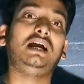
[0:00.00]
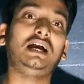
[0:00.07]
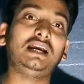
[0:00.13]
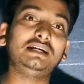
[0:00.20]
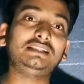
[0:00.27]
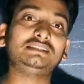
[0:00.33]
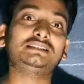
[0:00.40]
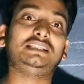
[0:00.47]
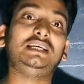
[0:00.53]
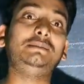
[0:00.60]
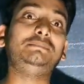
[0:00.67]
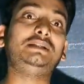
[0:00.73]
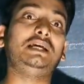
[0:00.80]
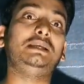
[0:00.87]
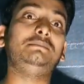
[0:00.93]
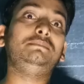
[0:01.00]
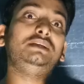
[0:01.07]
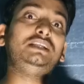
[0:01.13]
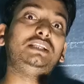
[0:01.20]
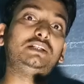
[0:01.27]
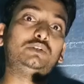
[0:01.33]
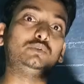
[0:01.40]
at the same time
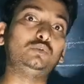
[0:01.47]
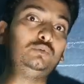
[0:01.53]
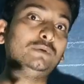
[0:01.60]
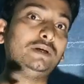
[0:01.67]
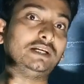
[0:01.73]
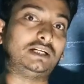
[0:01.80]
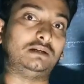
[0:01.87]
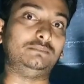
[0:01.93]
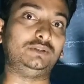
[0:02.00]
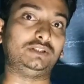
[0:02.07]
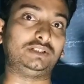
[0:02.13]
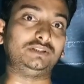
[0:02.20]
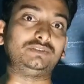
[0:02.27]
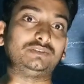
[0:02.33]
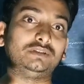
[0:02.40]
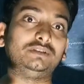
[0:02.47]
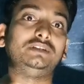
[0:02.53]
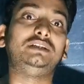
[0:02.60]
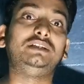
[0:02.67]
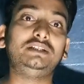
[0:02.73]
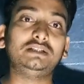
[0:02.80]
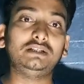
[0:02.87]
in a two-way communication.
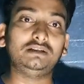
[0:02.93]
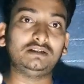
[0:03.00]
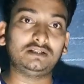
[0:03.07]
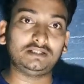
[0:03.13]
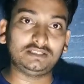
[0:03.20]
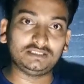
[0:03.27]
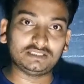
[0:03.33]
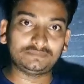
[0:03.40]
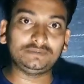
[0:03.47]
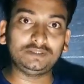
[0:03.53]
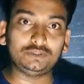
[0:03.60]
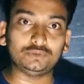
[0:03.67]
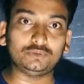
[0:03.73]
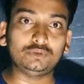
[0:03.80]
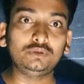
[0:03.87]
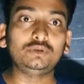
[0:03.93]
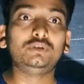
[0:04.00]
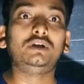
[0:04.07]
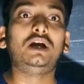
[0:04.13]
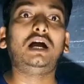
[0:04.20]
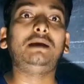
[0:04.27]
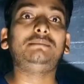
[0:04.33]
Here in this
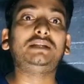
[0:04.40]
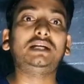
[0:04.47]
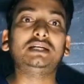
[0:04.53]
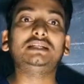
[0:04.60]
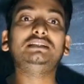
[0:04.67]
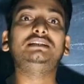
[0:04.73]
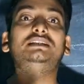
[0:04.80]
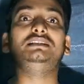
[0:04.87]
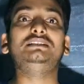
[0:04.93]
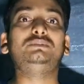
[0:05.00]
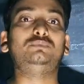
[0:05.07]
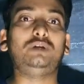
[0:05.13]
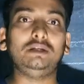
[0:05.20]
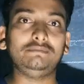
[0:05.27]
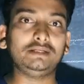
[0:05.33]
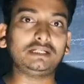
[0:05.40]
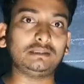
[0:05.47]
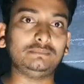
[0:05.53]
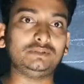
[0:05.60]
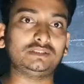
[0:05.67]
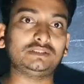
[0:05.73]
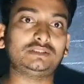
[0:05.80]
video I am talking that is one-way
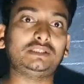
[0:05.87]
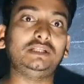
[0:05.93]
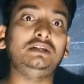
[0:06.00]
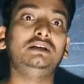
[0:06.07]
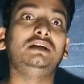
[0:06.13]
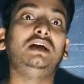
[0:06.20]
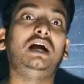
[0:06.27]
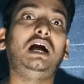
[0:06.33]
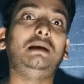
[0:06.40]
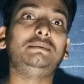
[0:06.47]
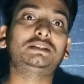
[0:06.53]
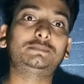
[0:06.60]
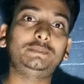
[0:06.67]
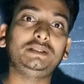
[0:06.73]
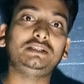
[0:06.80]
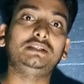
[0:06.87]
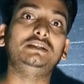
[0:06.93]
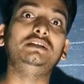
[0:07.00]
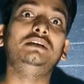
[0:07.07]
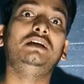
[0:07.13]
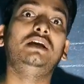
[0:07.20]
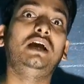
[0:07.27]
communication. I am
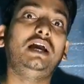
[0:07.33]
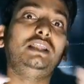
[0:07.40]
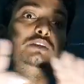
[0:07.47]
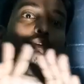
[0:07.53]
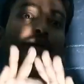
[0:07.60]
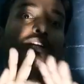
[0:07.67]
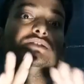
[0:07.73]
speaking and you